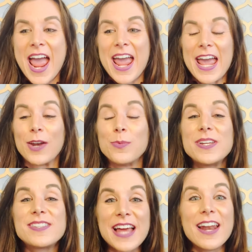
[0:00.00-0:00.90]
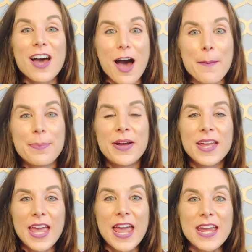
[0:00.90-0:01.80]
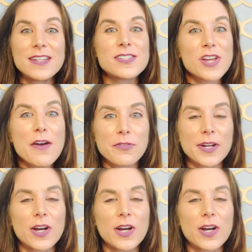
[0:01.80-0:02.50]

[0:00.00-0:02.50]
and we set up a discovery